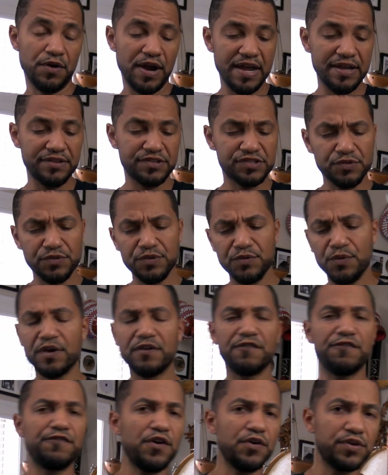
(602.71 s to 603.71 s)
right, so we want
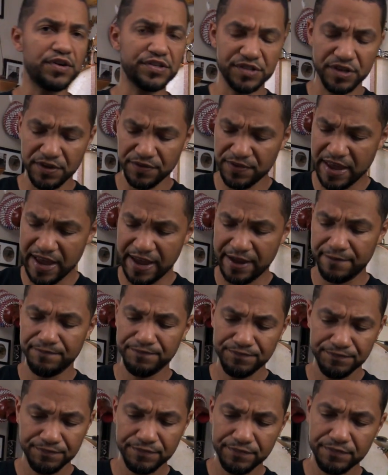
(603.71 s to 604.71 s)
to focus on that.
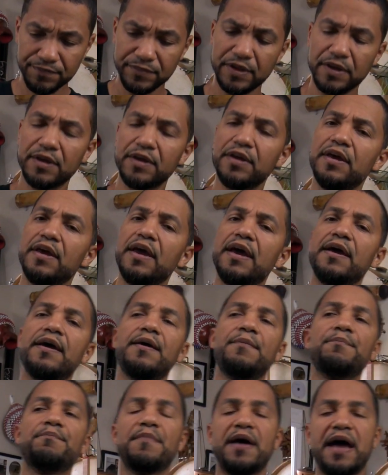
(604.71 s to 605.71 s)

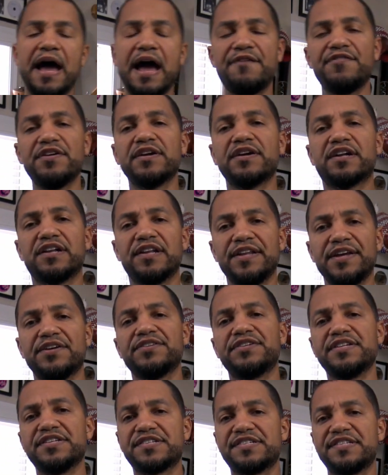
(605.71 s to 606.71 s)
Having clear,
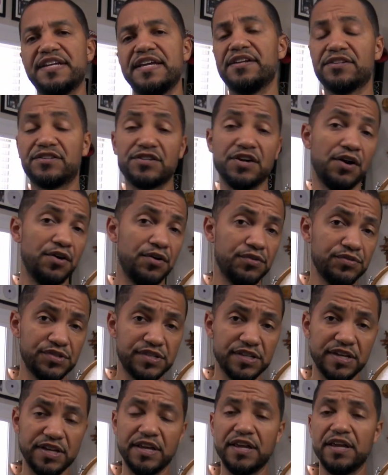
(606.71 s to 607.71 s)
distinct tones
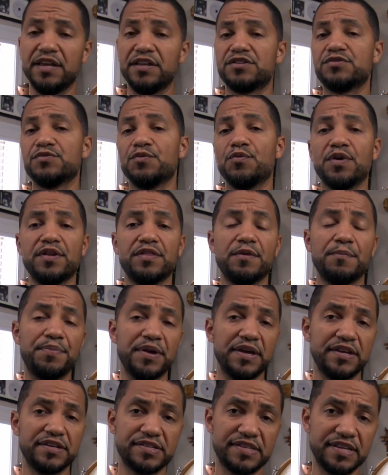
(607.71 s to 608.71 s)
is one of the
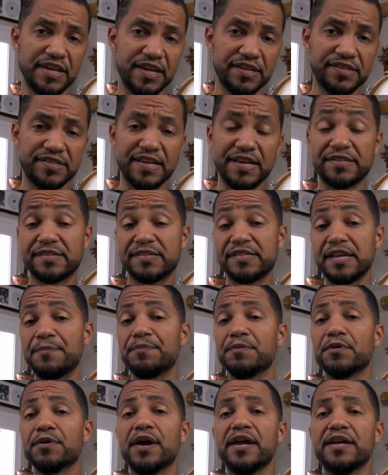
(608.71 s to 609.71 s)
biggest things that
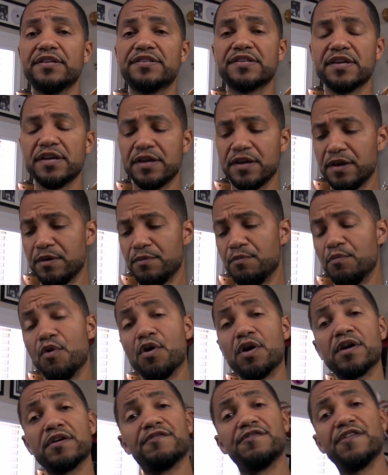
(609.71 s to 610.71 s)
separates
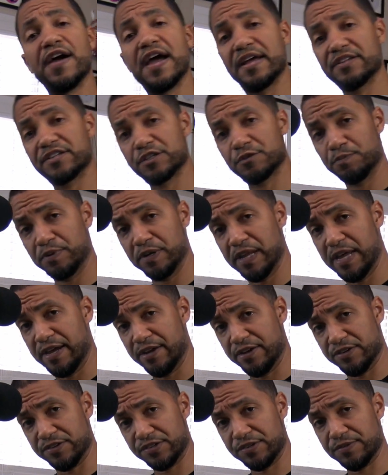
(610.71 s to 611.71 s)
more advanced
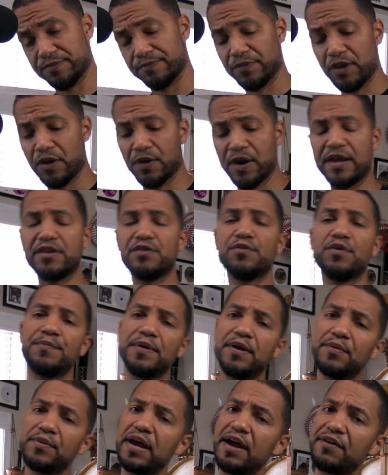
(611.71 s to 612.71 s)
players. All right, you want to be
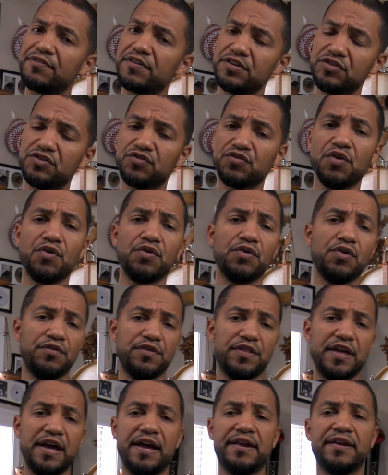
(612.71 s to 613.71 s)
able to have control over
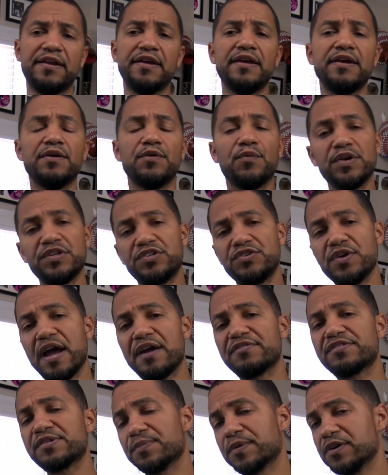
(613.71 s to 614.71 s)
that. Once you
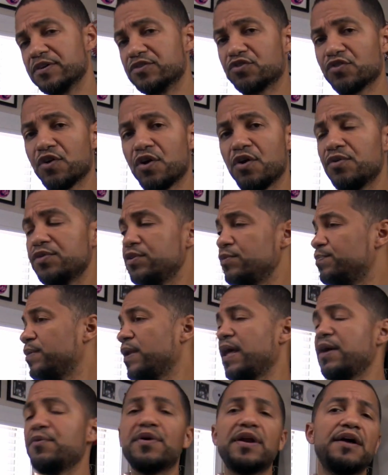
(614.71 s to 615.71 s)
have some control, you
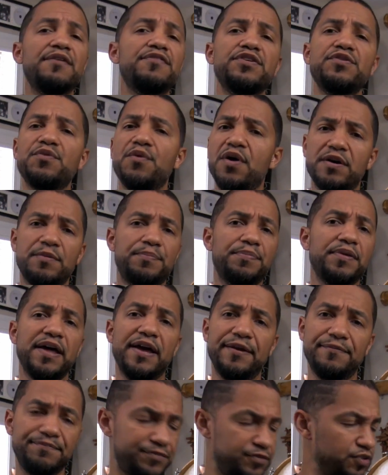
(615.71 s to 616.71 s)
play whatever you want to
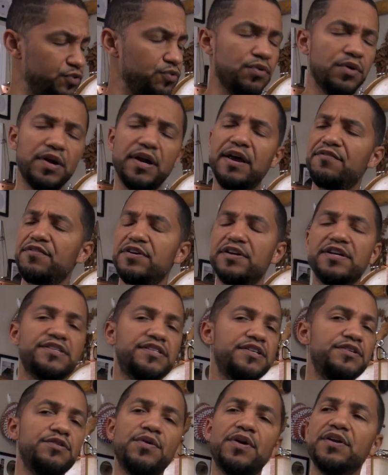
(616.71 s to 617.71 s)
play. Do whatever it is
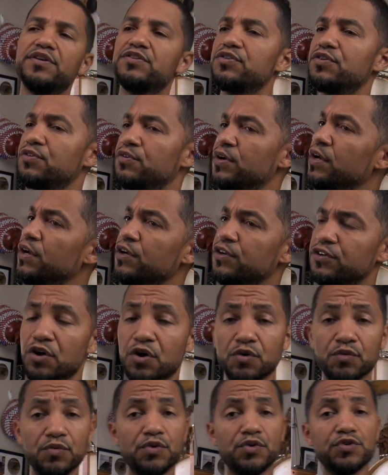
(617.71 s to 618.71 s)
that you want to do.
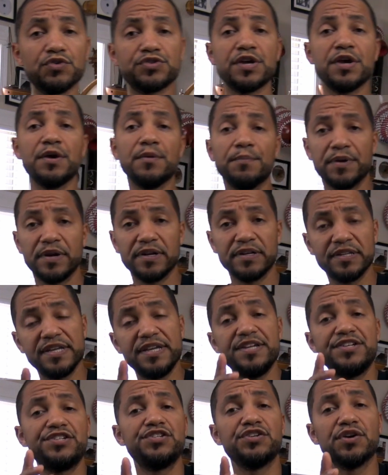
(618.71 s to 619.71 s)
No rules, but at
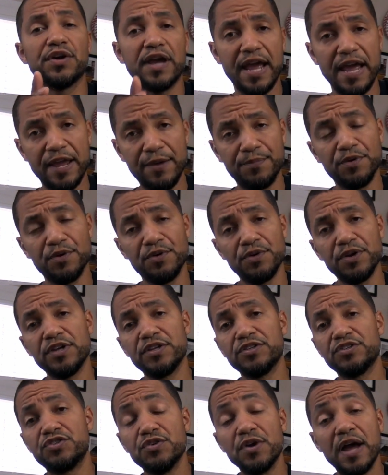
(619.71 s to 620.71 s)
least you're able
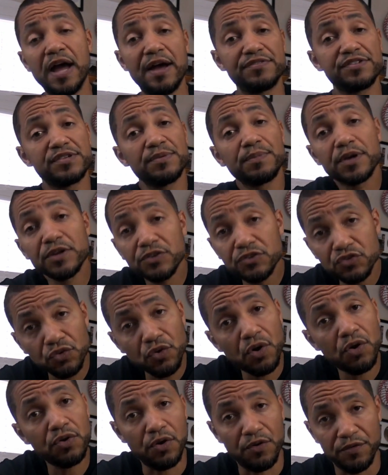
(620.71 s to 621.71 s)
to have some
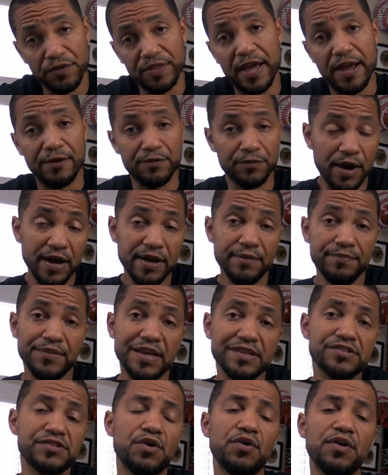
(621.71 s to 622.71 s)
control over that, right? And
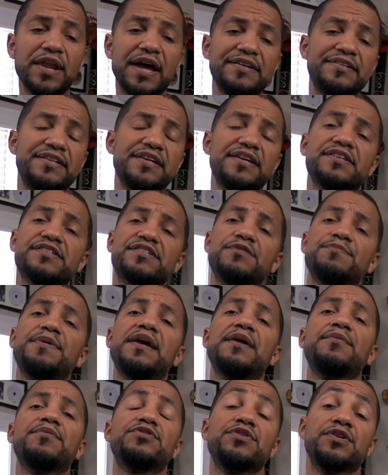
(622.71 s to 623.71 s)
that's the whole idea, is to be
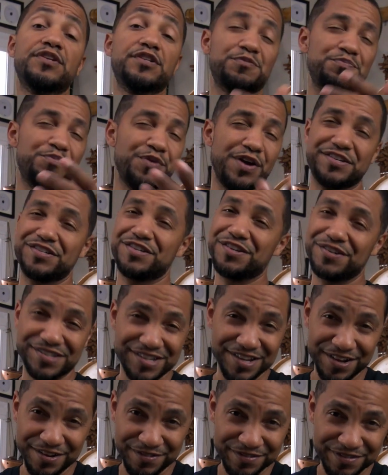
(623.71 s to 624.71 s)
able to express
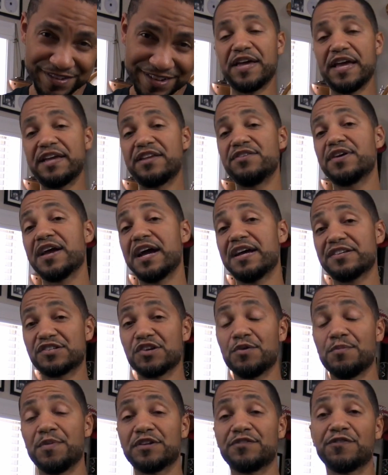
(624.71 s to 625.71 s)
yourself. Thank you guys
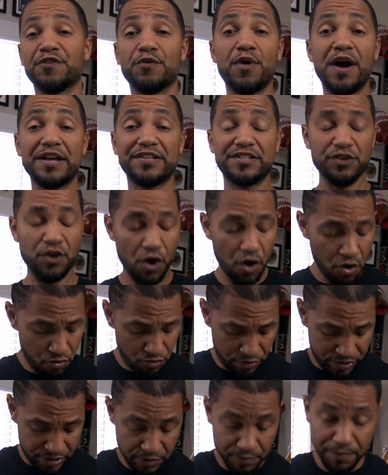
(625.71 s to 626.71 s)
so much for watching.
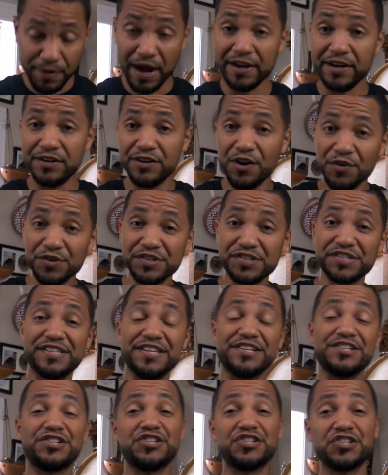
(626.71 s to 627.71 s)
Oh, and you might have noticed
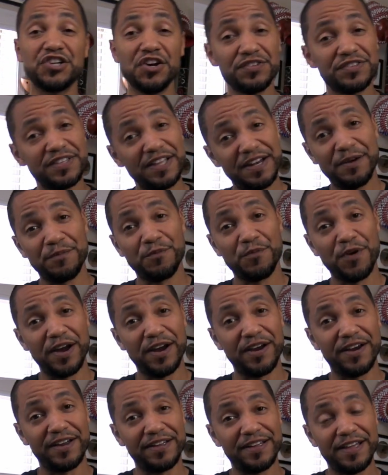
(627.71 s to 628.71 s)
this shirt that I'm
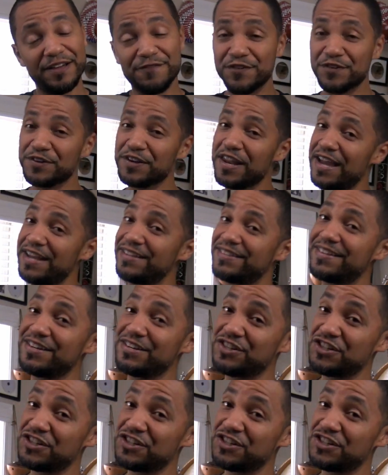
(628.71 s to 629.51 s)
wearing. If you like this